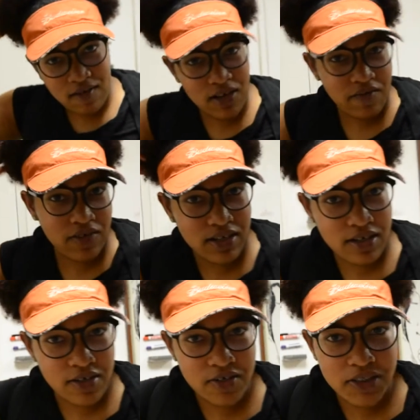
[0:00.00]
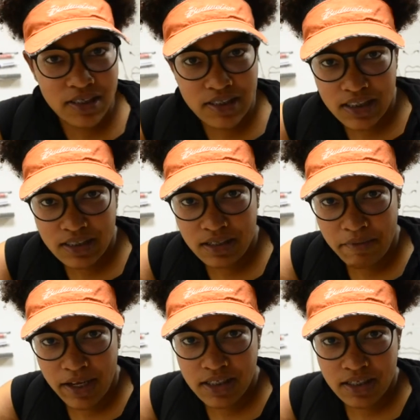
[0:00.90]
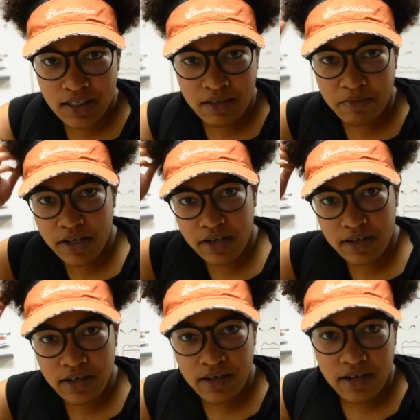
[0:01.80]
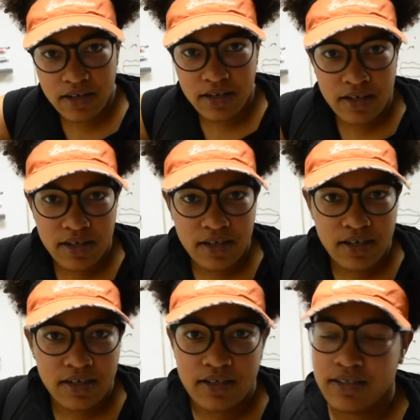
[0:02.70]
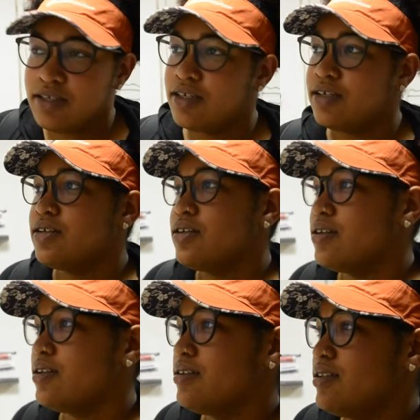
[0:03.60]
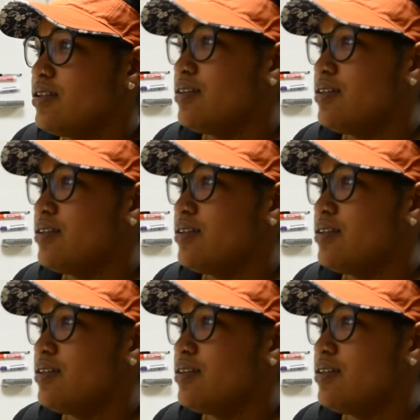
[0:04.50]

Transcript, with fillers: Wait for the curls to just magically appear. That's how it's gonna always be at this point. You gonna